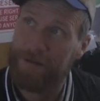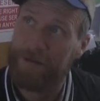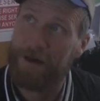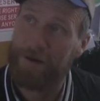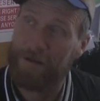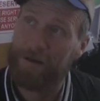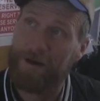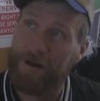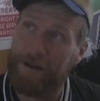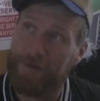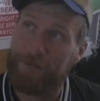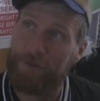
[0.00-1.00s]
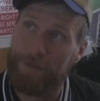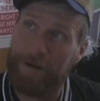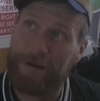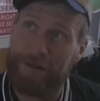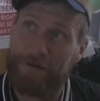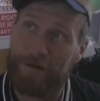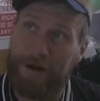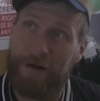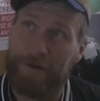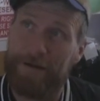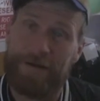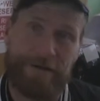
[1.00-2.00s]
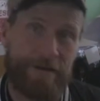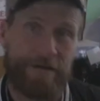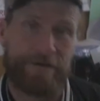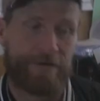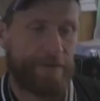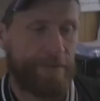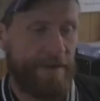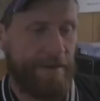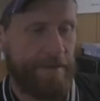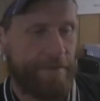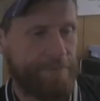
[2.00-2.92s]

not only caught out of Fort Peck, they were caught right here in Hell Creek Bay.